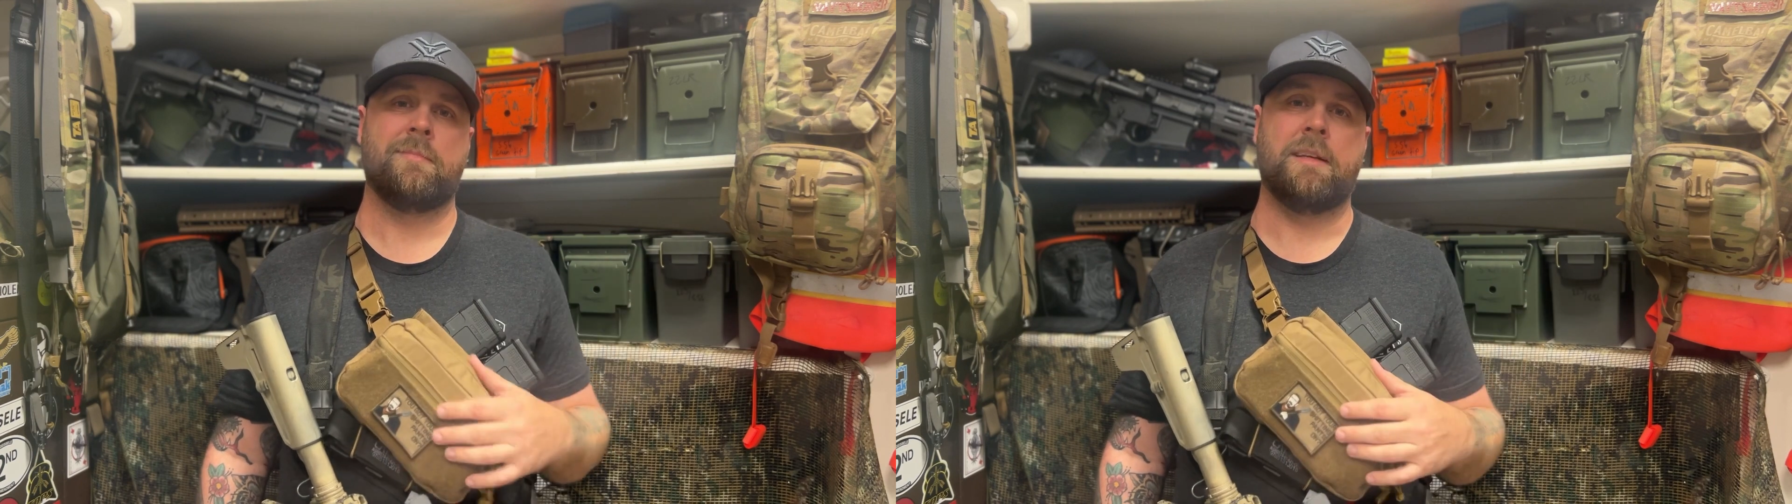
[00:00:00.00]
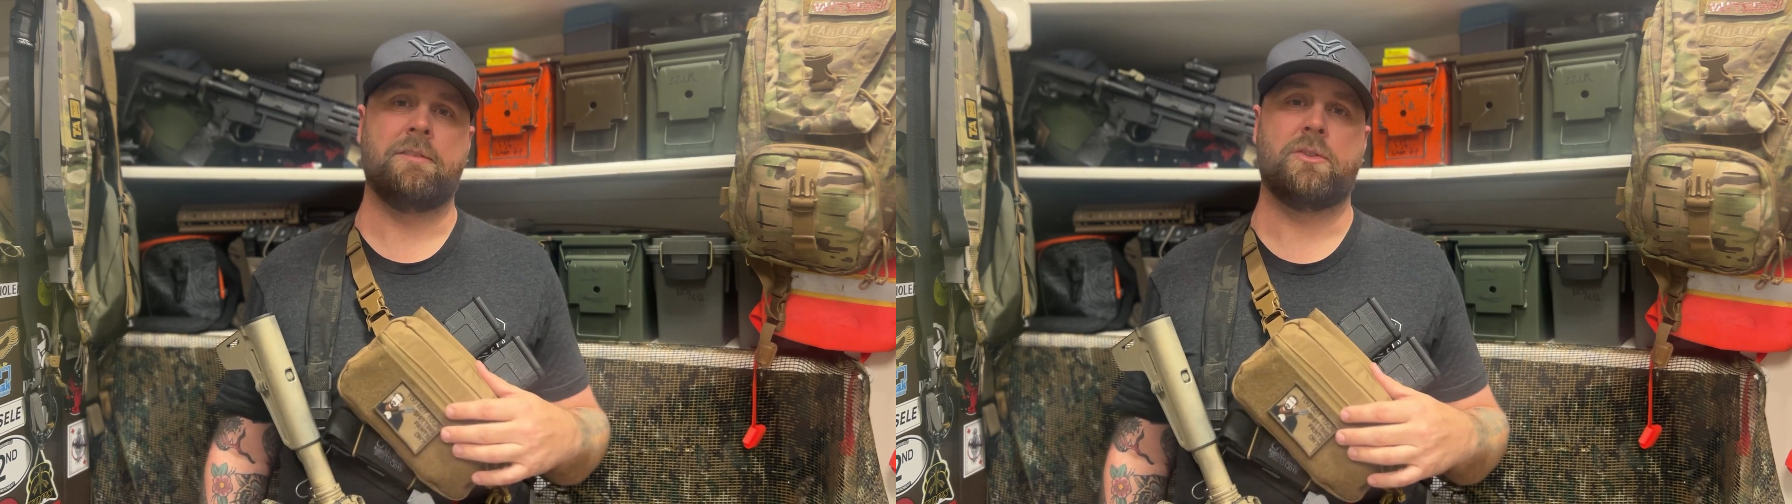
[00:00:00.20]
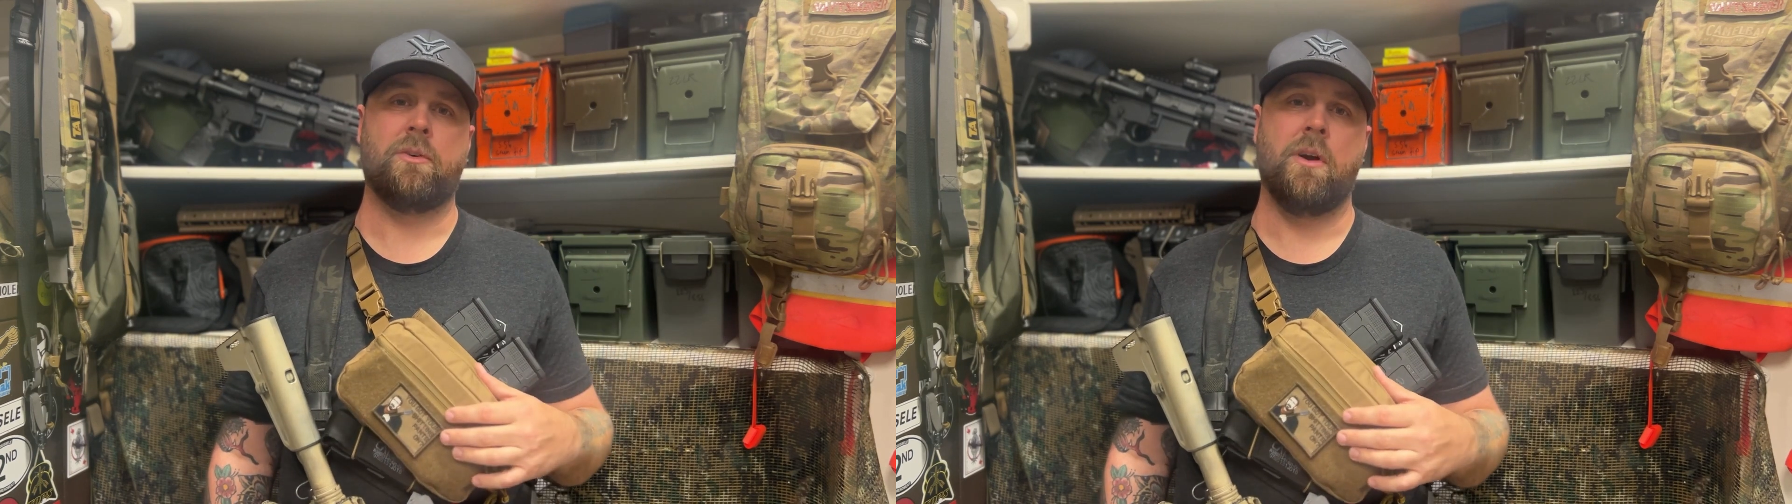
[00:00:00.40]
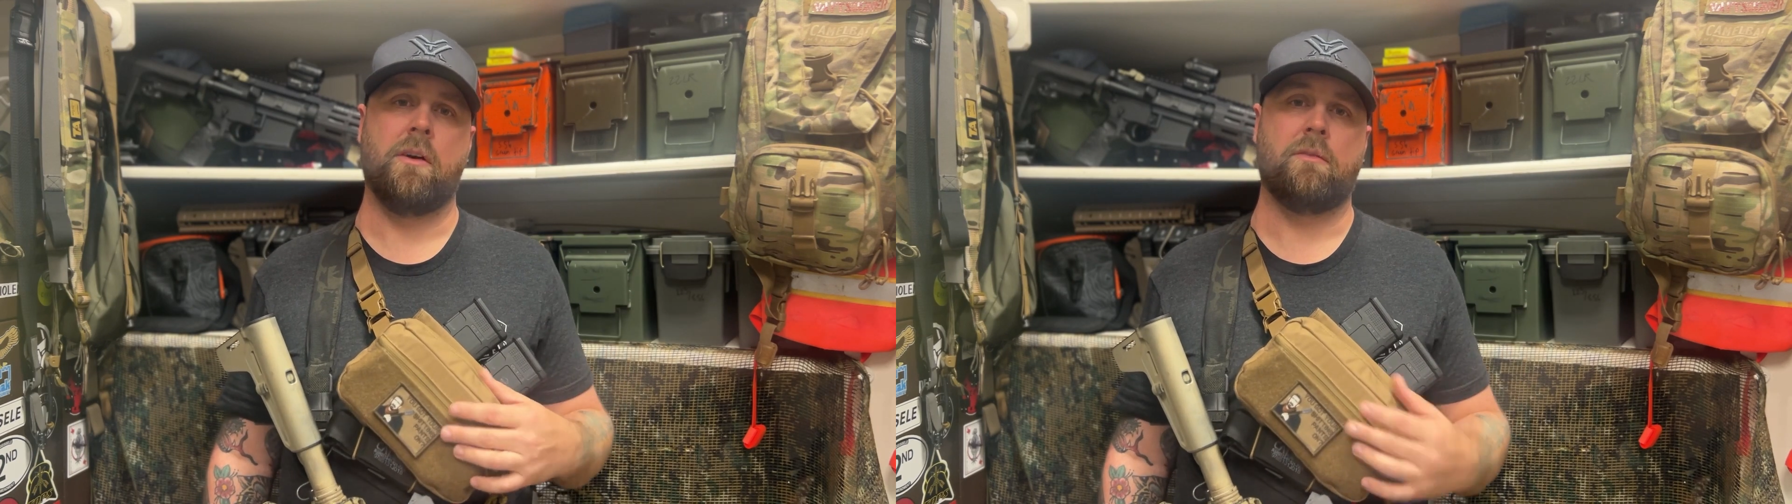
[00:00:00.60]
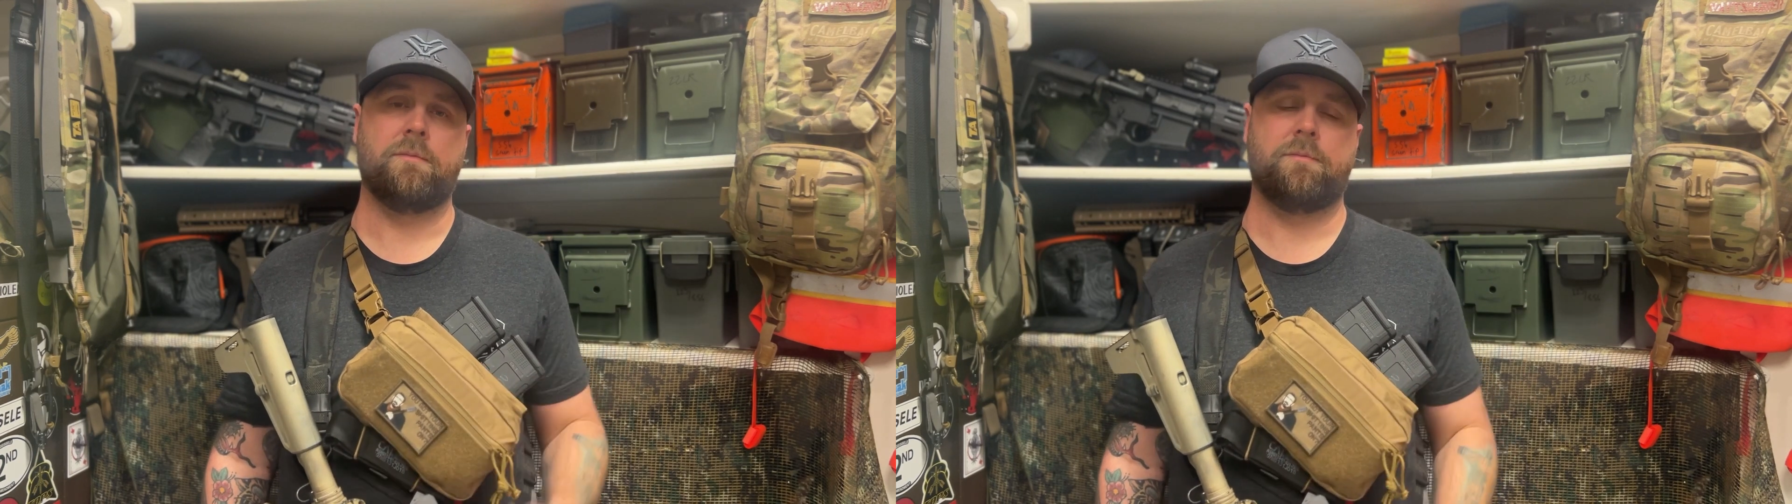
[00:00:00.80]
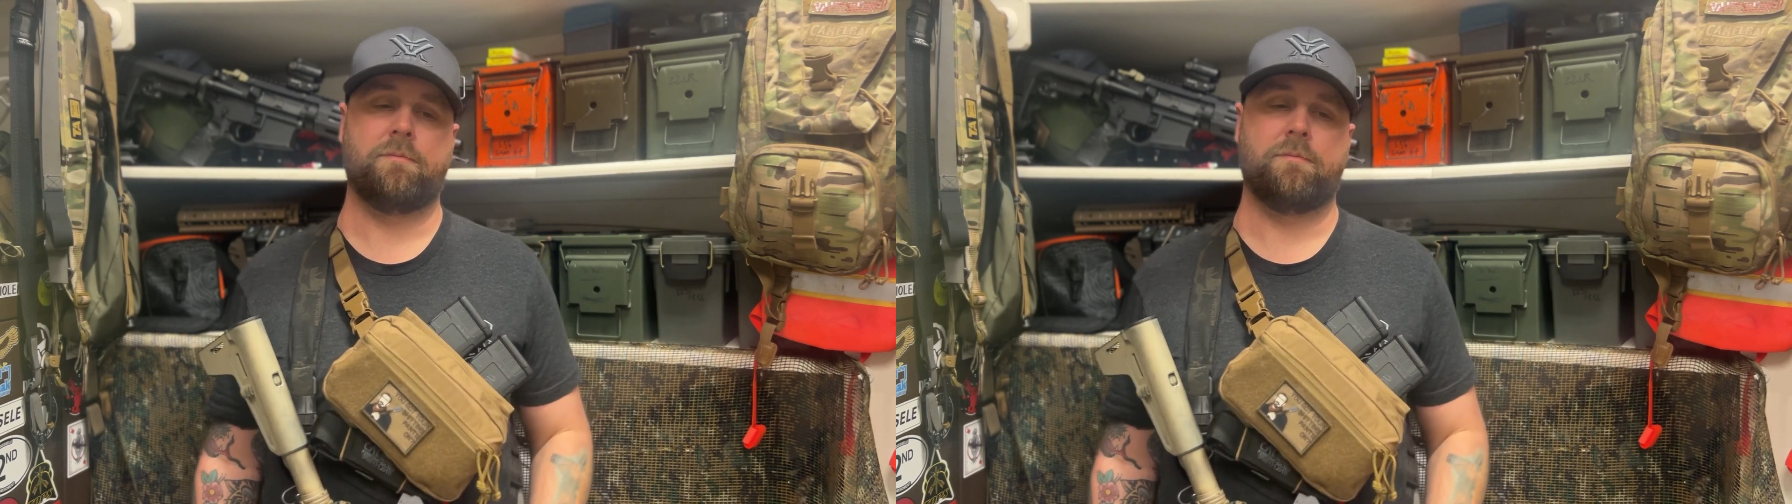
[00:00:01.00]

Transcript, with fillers: Navy Sooner out.